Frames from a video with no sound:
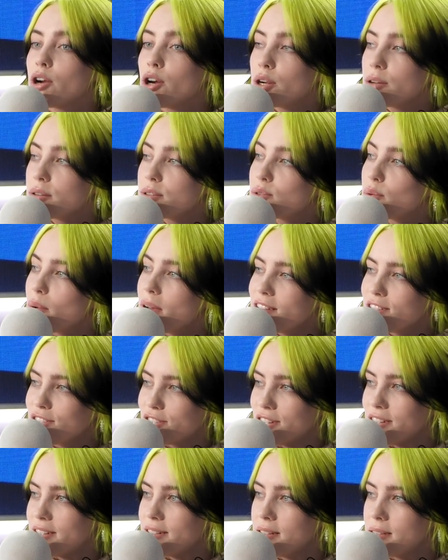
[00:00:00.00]
Earl
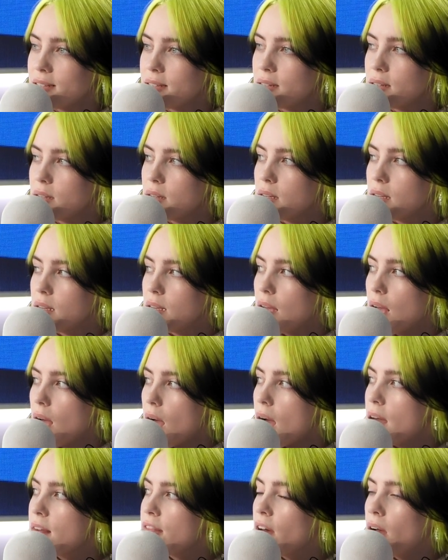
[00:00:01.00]
sweatshirts,
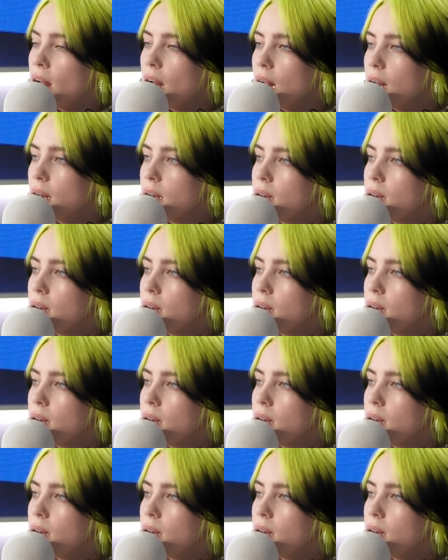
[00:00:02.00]
I thought